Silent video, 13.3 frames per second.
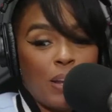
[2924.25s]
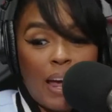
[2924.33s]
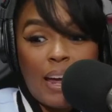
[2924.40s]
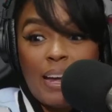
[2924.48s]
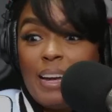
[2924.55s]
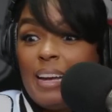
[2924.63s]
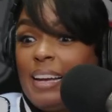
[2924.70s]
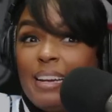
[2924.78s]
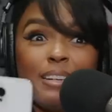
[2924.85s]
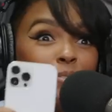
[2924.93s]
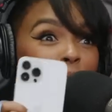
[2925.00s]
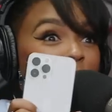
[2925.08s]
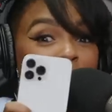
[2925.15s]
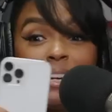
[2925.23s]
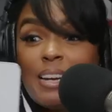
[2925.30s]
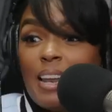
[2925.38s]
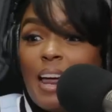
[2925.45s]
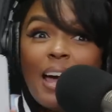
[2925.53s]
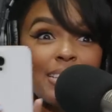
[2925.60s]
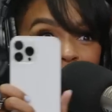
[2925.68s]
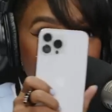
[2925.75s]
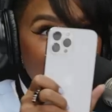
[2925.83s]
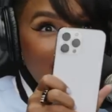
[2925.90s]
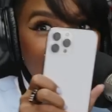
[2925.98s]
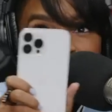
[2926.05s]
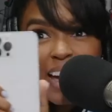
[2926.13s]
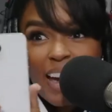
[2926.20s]
like Watching Glass
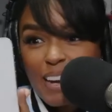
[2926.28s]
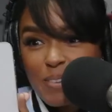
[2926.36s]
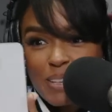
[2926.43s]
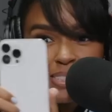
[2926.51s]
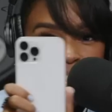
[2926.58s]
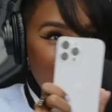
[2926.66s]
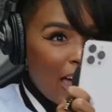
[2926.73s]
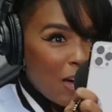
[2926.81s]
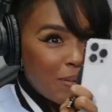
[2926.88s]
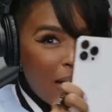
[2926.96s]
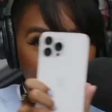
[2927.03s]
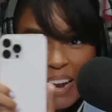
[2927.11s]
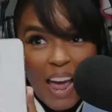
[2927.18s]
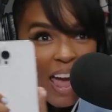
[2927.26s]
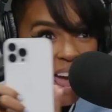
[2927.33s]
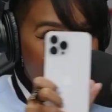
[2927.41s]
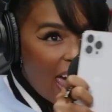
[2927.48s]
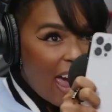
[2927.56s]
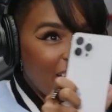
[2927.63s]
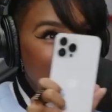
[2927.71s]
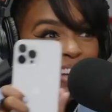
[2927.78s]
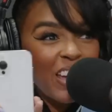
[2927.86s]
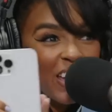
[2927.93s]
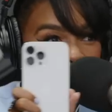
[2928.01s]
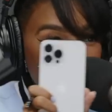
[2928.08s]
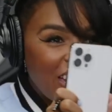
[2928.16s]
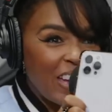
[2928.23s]
Onion with Janelle
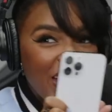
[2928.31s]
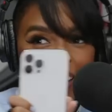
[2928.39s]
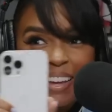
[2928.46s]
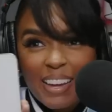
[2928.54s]
Monae.